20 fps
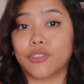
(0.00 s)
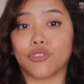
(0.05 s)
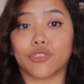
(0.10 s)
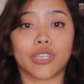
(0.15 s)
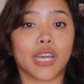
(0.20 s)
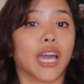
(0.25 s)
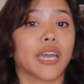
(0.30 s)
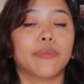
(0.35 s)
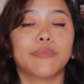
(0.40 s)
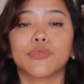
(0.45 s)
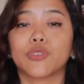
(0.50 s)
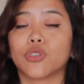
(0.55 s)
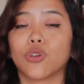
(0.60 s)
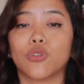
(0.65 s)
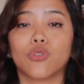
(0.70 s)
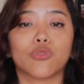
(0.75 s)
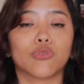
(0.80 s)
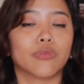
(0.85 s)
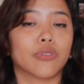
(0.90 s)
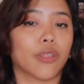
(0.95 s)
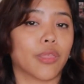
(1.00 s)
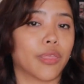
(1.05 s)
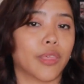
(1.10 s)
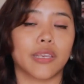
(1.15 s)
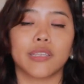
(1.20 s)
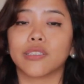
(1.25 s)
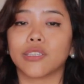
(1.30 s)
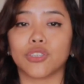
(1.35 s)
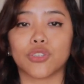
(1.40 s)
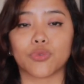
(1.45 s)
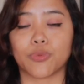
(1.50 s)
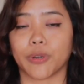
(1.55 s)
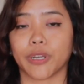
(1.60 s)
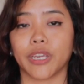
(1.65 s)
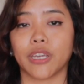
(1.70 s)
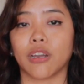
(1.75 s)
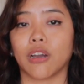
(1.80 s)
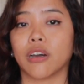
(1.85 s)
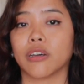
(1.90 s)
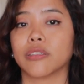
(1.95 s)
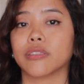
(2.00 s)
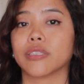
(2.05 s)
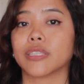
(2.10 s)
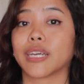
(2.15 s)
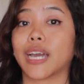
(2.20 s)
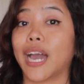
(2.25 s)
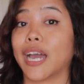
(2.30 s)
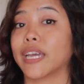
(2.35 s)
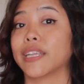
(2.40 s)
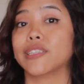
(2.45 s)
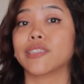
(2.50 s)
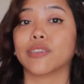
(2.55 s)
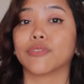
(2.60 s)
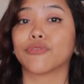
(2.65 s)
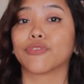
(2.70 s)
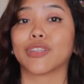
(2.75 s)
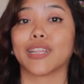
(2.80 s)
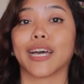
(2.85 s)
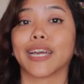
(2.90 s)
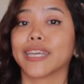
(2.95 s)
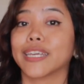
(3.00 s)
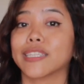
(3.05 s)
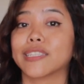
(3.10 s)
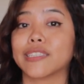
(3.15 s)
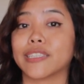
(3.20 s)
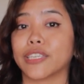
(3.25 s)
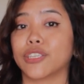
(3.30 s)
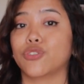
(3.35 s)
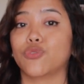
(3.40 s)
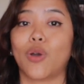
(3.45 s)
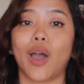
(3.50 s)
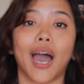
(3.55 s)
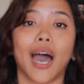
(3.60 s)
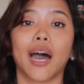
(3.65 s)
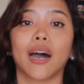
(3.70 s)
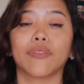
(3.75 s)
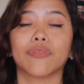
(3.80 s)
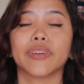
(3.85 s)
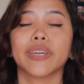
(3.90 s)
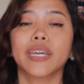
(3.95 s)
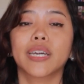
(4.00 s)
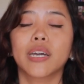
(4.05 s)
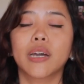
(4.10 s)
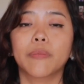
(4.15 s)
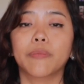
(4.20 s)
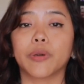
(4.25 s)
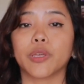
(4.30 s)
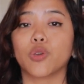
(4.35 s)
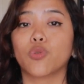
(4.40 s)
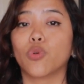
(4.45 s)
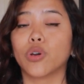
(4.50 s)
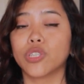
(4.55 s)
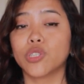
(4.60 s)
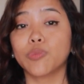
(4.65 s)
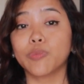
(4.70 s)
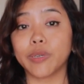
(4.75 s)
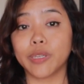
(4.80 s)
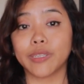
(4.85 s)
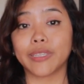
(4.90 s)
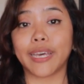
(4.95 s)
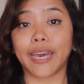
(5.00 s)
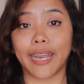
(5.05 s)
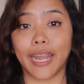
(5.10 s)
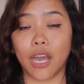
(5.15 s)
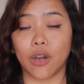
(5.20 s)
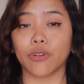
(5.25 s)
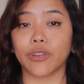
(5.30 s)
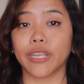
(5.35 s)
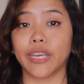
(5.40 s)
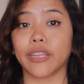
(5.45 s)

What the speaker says: your time zone, the things that you're working on, the kind of clients that you have, but you want to build that out.